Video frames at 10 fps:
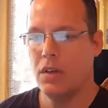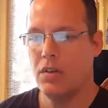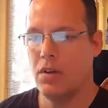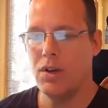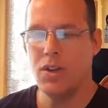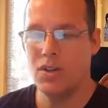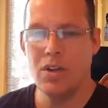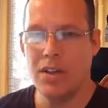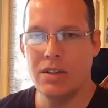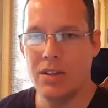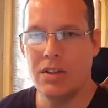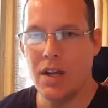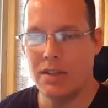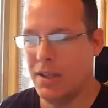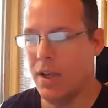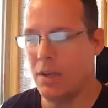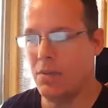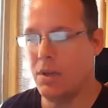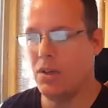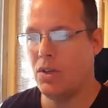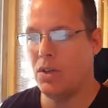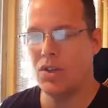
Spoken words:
Russia's not the enemy.